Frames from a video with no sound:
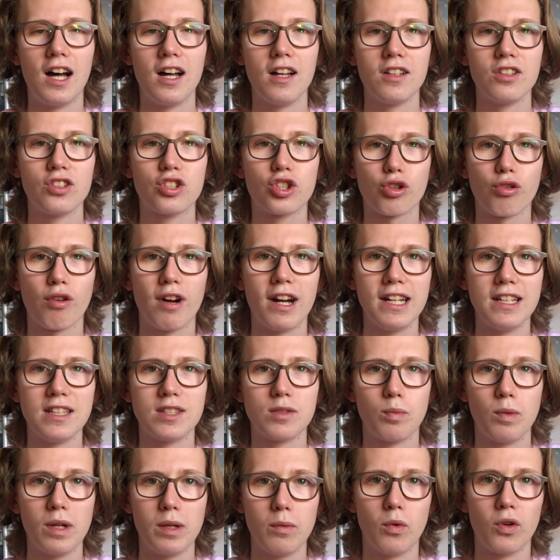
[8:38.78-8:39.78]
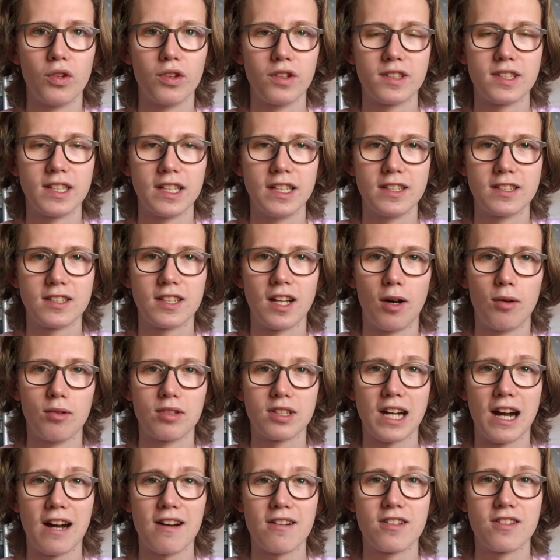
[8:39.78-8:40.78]
traits we want to see in Star Wars
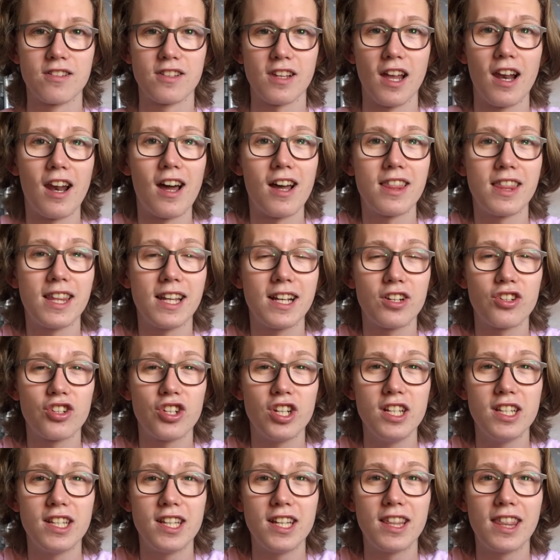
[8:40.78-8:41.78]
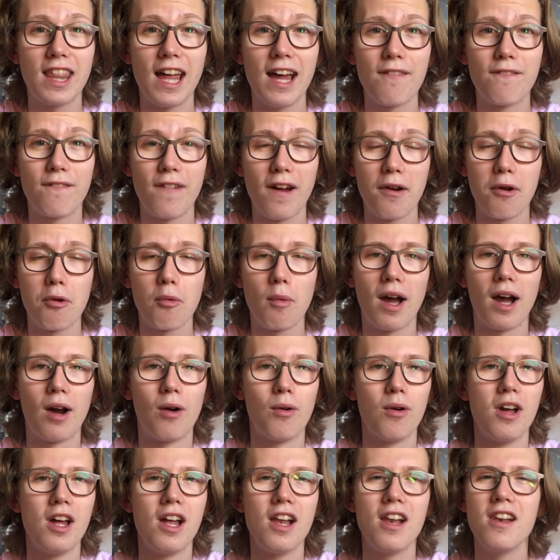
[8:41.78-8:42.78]
characters, and I think she did that very well.
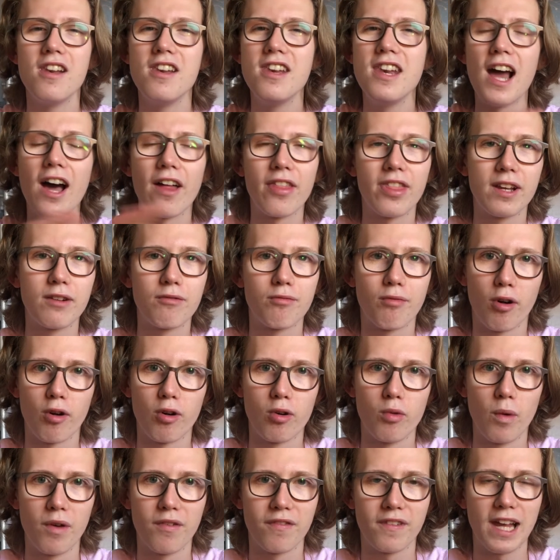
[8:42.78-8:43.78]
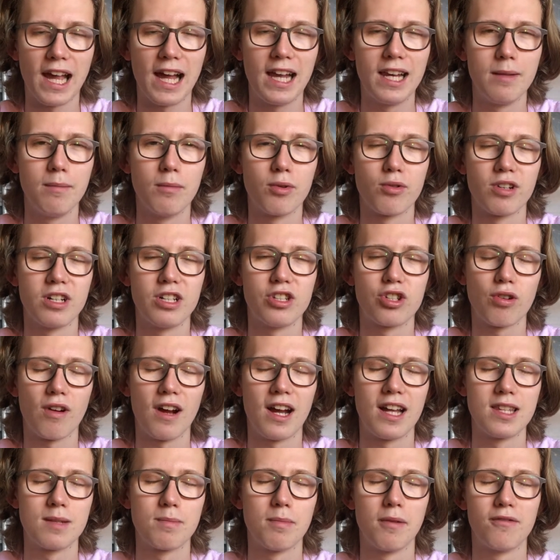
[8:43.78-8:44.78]
Nothing wrong with Kelly Marie
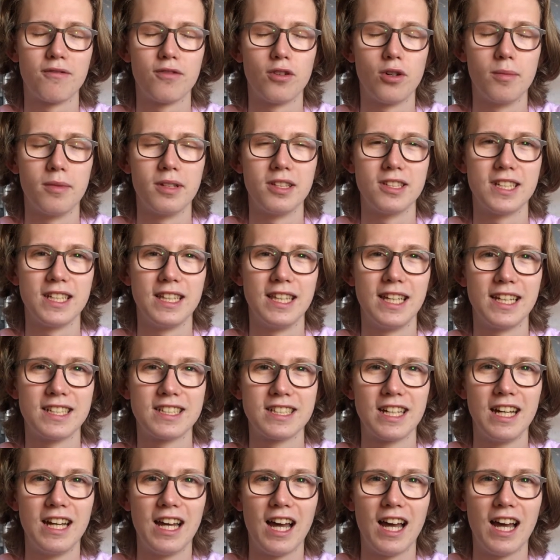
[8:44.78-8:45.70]
Tran's performance in this.